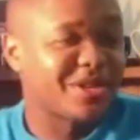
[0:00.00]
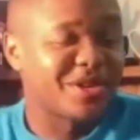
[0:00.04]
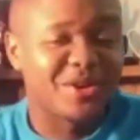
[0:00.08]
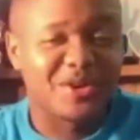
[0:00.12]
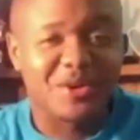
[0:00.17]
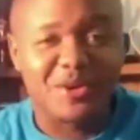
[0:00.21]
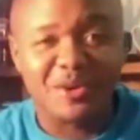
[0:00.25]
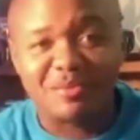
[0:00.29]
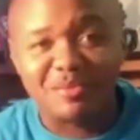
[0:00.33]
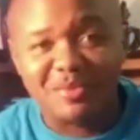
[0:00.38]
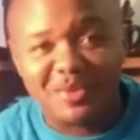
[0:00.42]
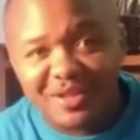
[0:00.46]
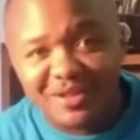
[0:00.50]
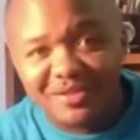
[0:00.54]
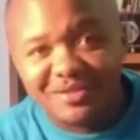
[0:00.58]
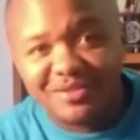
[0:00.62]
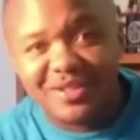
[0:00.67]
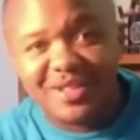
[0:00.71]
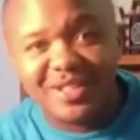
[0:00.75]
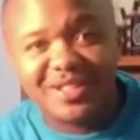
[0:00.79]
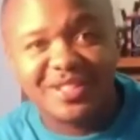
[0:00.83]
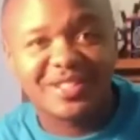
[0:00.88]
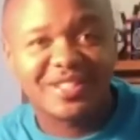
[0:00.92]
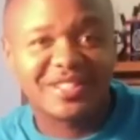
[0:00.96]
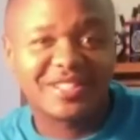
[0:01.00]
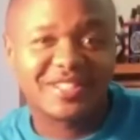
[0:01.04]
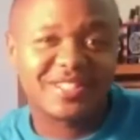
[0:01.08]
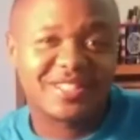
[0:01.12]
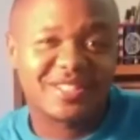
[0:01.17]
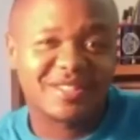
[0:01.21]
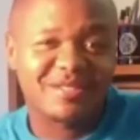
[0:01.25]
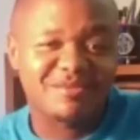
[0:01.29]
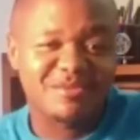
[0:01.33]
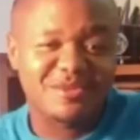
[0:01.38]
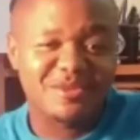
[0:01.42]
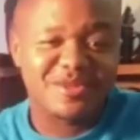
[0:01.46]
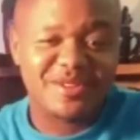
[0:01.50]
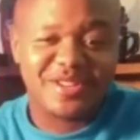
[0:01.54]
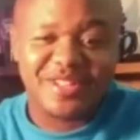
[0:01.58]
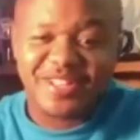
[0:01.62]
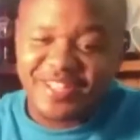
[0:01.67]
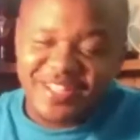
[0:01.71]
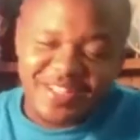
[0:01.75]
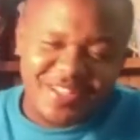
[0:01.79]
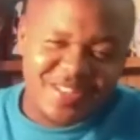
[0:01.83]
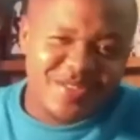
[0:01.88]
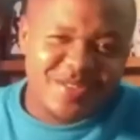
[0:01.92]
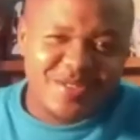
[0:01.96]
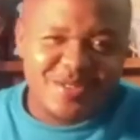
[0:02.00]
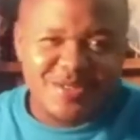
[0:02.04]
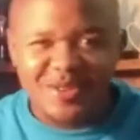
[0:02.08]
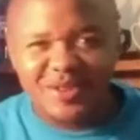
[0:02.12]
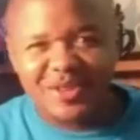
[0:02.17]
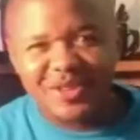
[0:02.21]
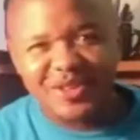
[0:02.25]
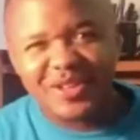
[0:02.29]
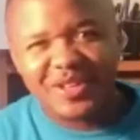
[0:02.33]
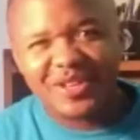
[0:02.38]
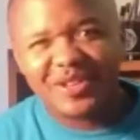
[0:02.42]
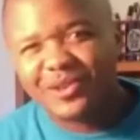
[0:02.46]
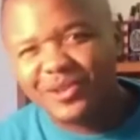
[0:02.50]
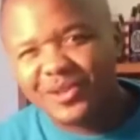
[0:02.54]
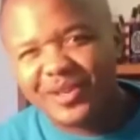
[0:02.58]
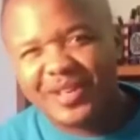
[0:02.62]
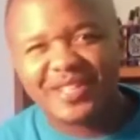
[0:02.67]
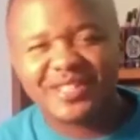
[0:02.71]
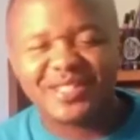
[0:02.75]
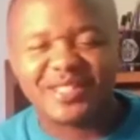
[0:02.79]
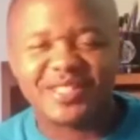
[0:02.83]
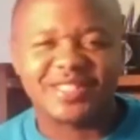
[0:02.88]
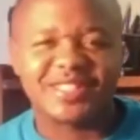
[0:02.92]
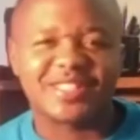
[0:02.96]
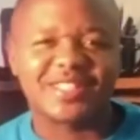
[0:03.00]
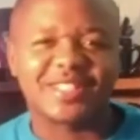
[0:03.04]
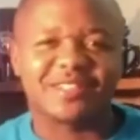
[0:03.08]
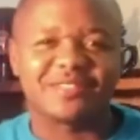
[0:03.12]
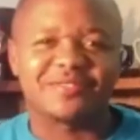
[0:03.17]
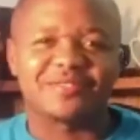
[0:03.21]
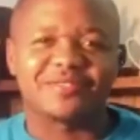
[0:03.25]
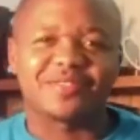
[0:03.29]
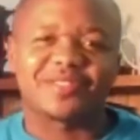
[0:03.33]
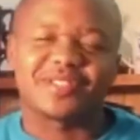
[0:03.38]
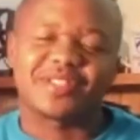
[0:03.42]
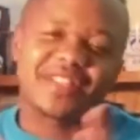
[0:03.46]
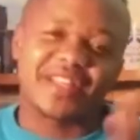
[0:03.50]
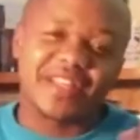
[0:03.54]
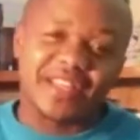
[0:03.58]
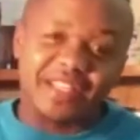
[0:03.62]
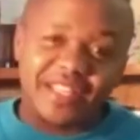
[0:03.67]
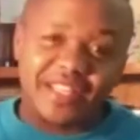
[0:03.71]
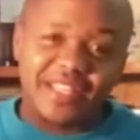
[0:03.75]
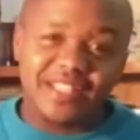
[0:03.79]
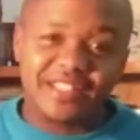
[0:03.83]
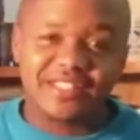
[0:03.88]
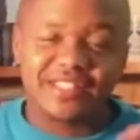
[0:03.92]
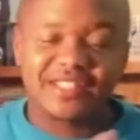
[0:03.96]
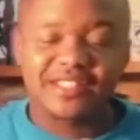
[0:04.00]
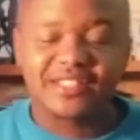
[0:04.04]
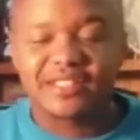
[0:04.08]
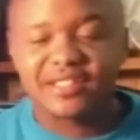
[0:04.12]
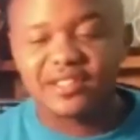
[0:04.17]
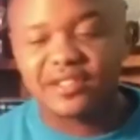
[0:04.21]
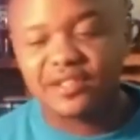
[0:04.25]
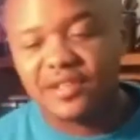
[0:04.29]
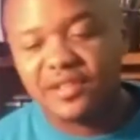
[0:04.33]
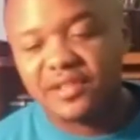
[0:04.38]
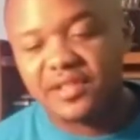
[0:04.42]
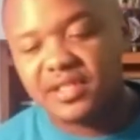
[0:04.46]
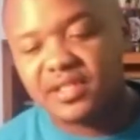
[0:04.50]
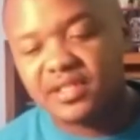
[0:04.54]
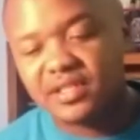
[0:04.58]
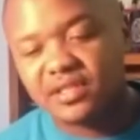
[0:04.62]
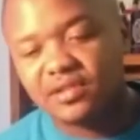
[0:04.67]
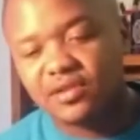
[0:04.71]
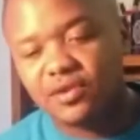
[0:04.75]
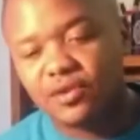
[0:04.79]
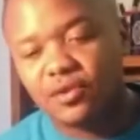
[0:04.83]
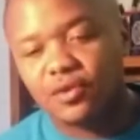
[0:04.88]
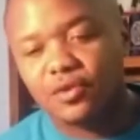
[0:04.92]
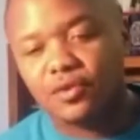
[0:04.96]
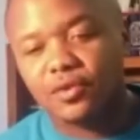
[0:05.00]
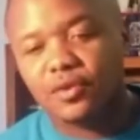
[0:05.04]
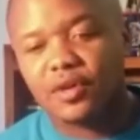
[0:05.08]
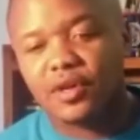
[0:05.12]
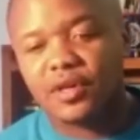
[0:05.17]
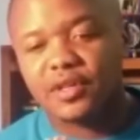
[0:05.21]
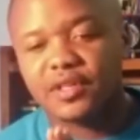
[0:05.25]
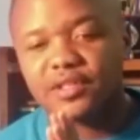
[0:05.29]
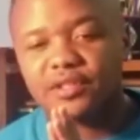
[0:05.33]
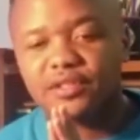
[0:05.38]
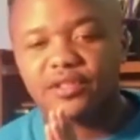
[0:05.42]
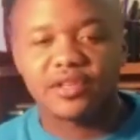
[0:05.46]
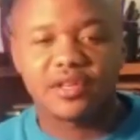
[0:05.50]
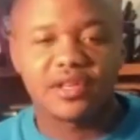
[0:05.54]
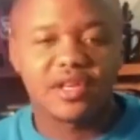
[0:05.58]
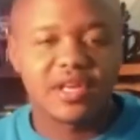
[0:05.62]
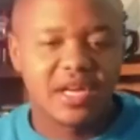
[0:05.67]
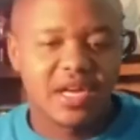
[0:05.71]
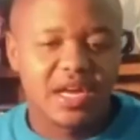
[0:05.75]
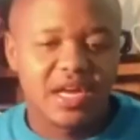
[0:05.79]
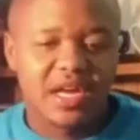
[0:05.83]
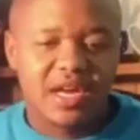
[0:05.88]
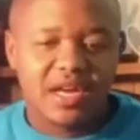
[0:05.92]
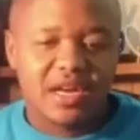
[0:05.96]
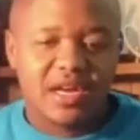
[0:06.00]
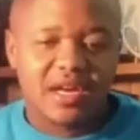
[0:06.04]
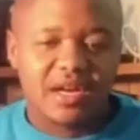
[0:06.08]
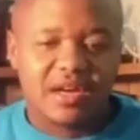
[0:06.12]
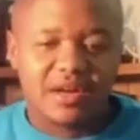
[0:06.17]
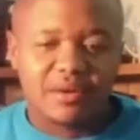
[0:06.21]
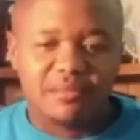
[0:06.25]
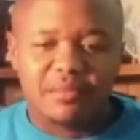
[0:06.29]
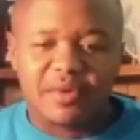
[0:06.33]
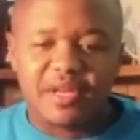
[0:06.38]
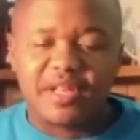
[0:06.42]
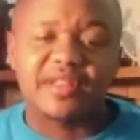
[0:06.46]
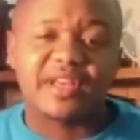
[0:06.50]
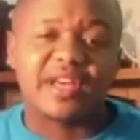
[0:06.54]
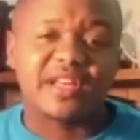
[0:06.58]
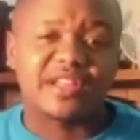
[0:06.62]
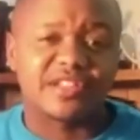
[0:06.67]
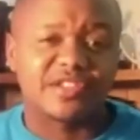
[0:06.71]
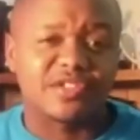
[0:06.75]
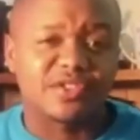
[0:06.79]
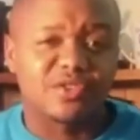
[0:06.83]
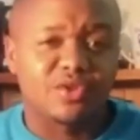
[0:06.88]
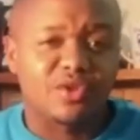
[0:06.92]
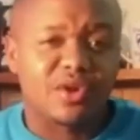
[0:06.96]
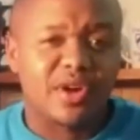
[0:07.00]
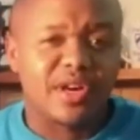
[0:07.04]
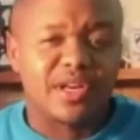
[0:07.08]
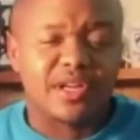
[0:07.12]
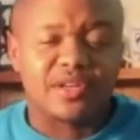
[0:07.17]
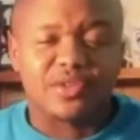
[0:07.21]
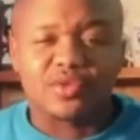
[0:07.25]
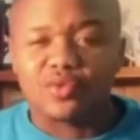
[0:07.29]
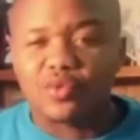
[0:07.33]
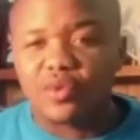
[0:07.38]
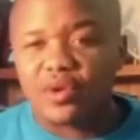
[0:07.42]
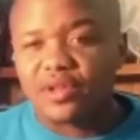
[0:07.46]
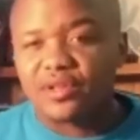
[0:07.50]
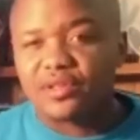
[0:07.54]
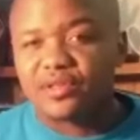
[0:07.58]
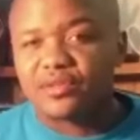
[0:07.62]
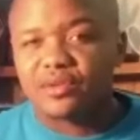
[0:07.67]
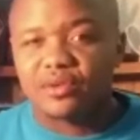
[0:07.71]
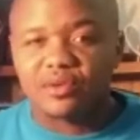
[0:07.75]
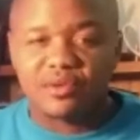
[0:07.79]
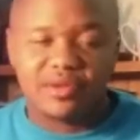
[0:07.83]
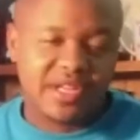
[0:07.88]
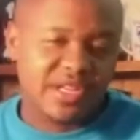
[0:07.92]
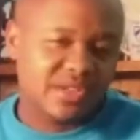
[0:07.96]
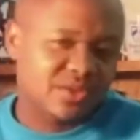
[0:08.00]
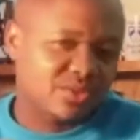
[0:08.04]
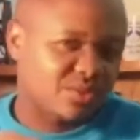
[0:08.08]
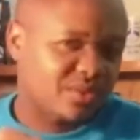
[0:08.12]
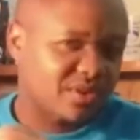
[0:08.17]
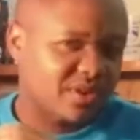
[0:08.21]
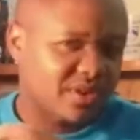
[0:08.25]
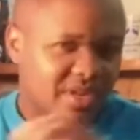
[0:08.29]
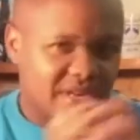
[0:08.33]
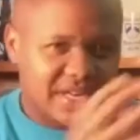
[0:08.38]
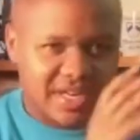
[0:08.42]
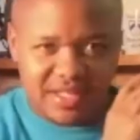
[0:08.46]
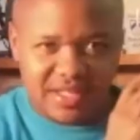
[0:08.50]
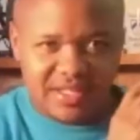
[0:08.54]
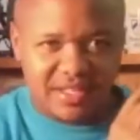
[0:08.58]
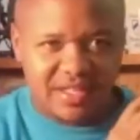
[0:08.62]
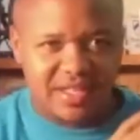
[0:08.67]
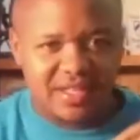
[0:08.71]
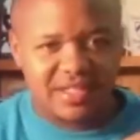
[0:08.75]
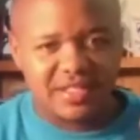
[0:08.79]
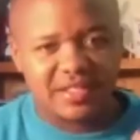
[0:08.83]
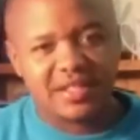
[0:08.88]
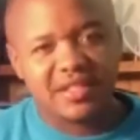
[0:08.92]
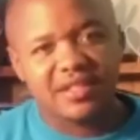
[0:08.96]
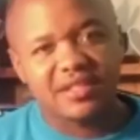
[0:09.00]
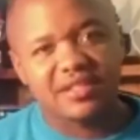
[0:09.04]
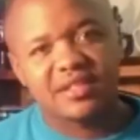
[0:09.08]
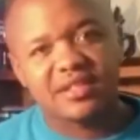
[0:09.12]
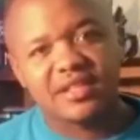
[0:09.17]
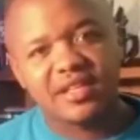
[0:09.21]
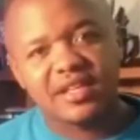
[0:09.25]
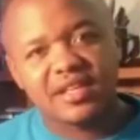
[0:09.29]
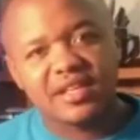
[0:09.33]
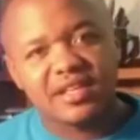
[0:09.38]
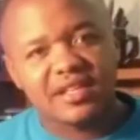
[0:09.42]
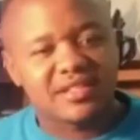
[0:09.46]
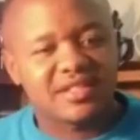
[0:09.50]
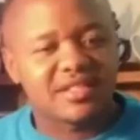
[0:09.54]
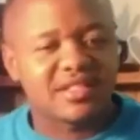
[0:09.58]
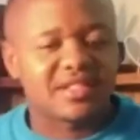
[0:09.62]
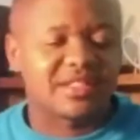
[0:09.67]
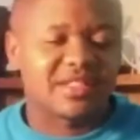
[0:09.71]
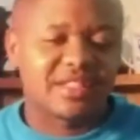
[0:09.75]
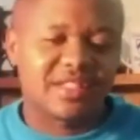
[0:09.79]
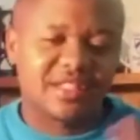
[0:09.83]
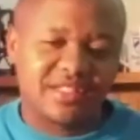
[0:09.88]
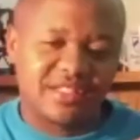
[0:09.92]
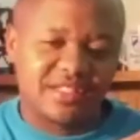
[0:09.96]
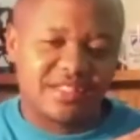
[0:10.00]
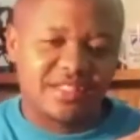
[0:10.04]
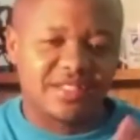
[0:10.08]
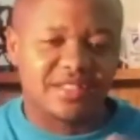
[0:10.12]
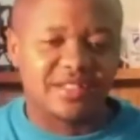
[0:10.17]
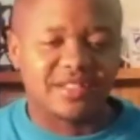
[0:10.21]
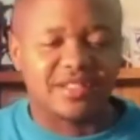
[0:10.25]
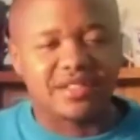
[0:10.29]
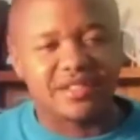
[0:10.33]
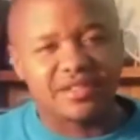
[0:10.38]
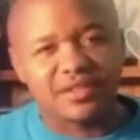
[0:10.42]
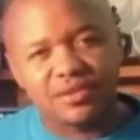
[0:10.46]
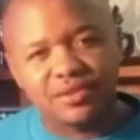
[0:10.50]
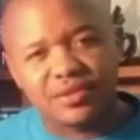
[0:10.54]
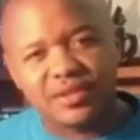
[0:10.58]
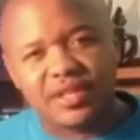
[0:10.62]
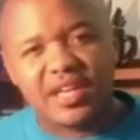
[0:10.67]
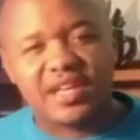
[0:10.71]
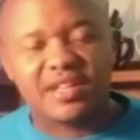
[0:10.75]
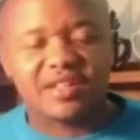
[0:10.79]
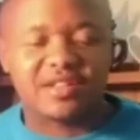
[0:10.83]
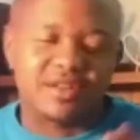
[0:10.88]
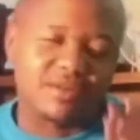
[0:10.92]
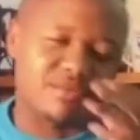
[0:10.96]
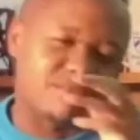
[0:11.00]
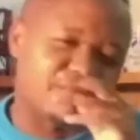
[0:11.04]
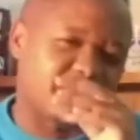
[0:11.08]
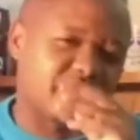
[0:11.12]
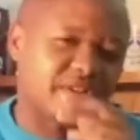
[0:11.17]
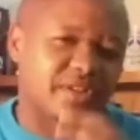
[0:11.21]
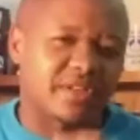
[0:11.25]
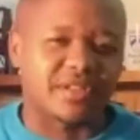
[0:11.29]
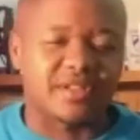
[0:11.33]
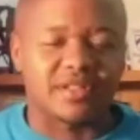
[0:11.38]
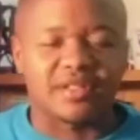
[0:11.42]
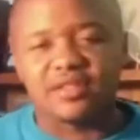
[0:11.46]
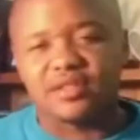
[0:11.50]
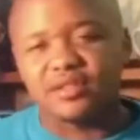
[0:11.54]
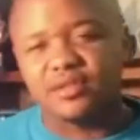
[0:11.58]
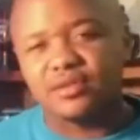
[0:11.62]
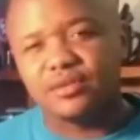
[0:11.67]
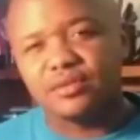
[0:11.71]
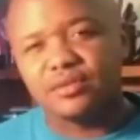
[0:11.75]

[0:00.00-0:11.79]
corporate events. I'm doing, you know, all kinds of stuff, staycations and all this. So God is good, and that is growing as well. So that's where I intend to take HD's Kitchen, into catering,